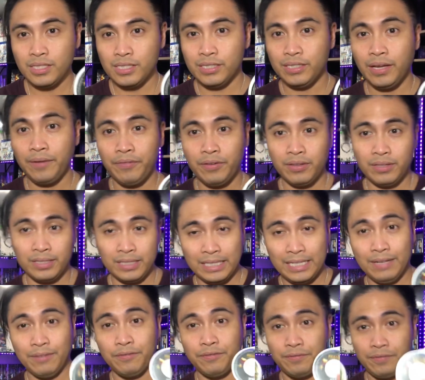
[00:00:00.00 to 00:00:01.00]

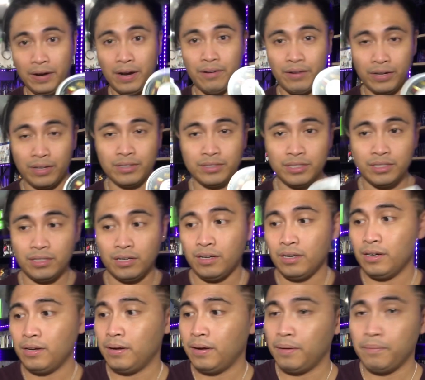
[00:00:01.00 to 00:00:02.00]
Definitely very good
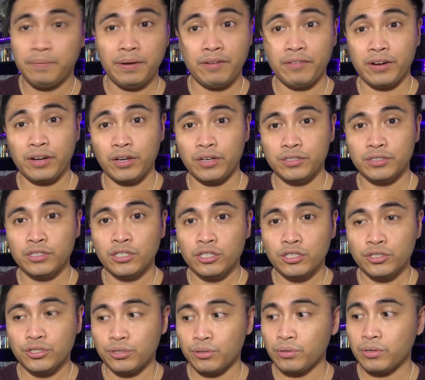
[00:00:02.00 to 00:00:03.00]
stuff. Very good
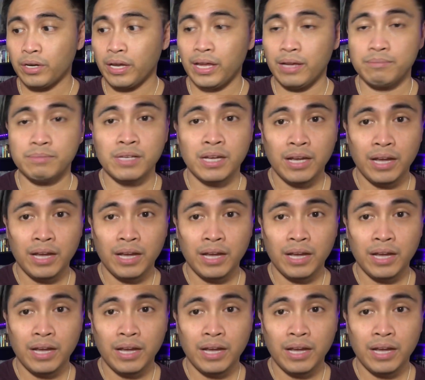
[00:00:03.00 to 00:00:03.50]
shooter game.